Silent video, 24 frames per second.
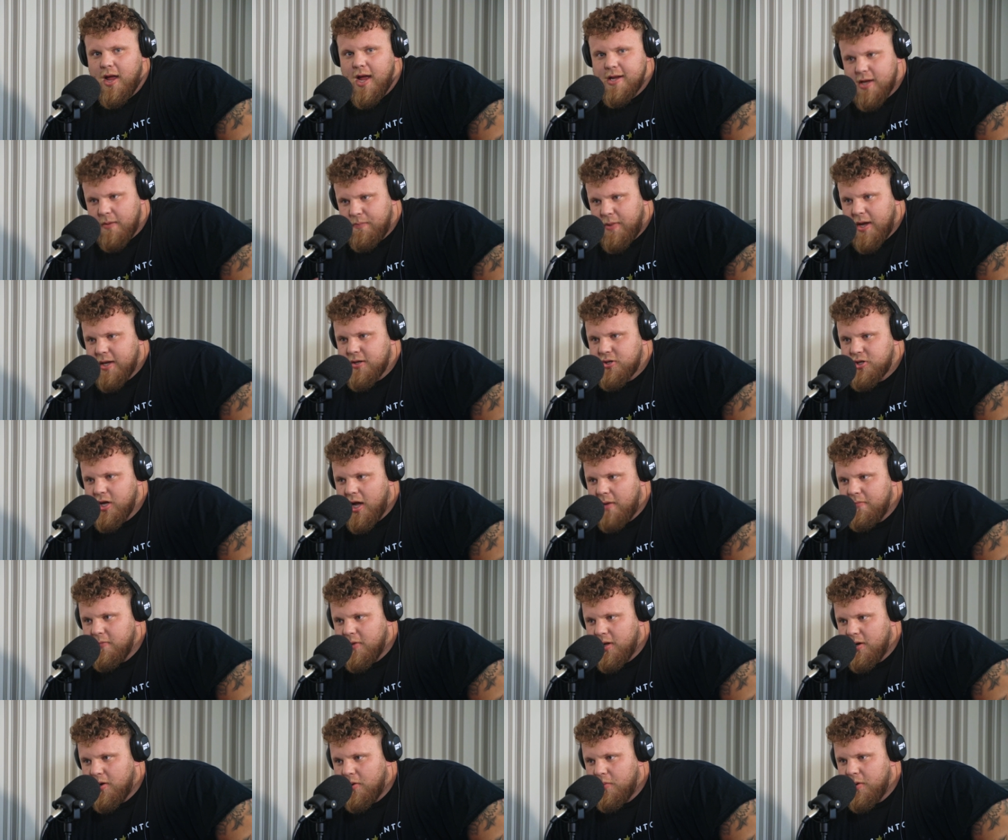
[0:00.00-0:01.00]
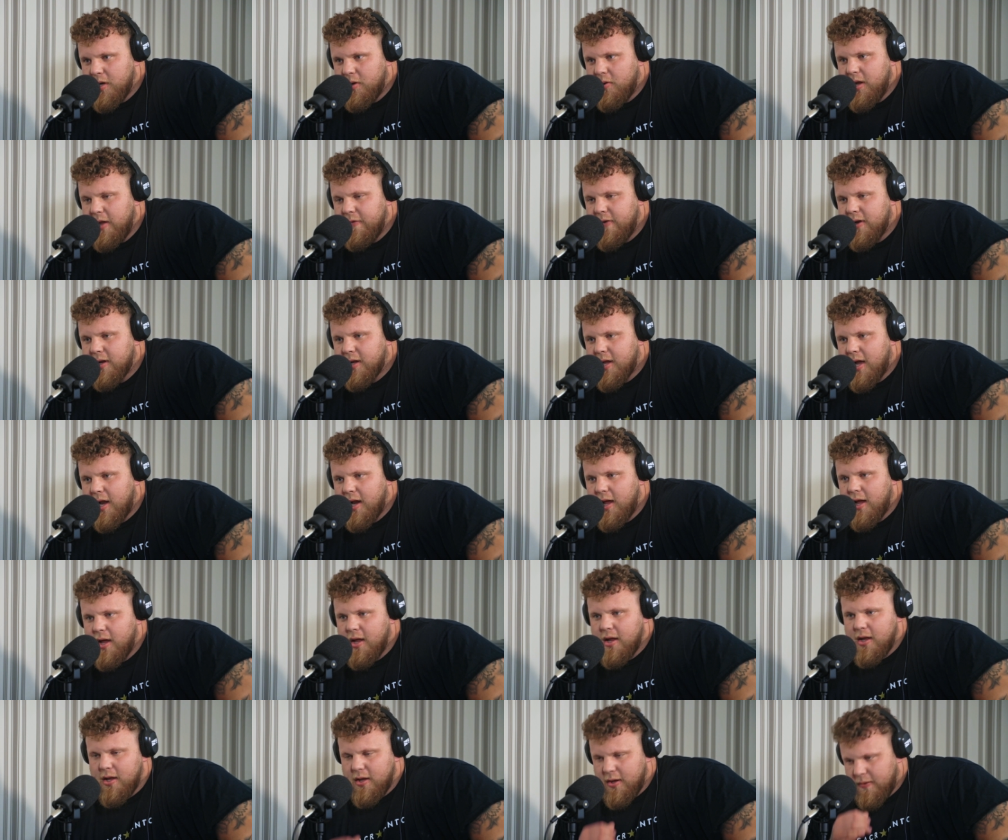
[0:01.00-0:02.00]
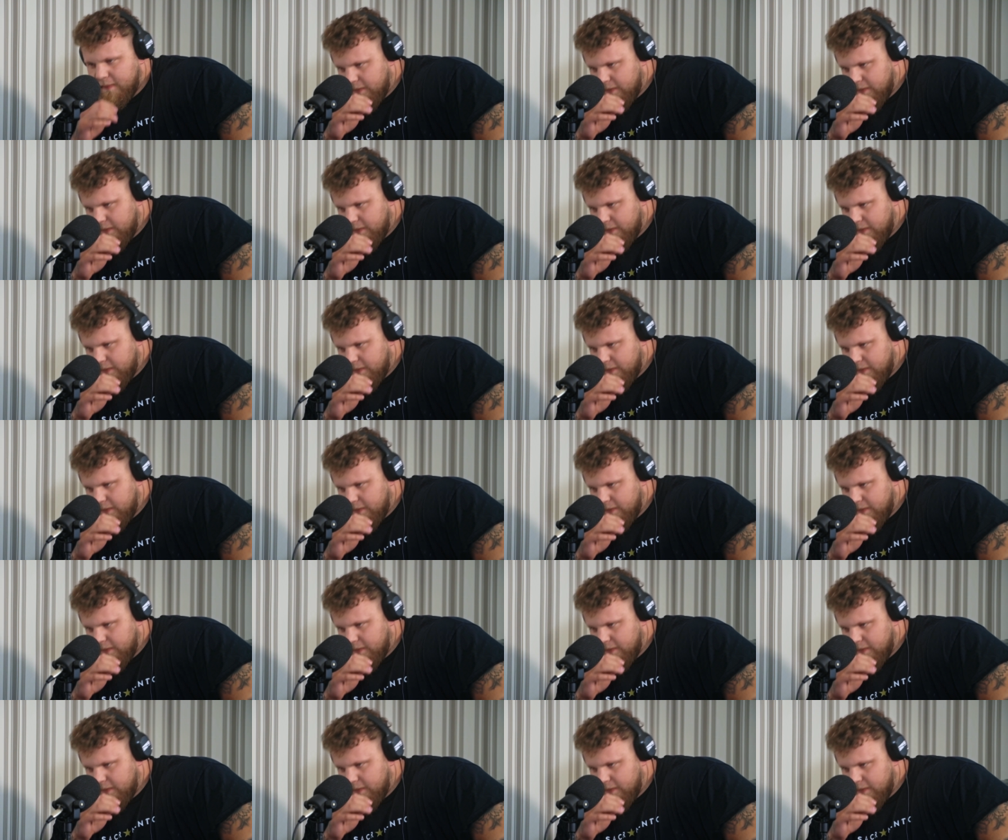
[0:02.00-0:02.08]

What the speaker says: big jump. We don't even kind of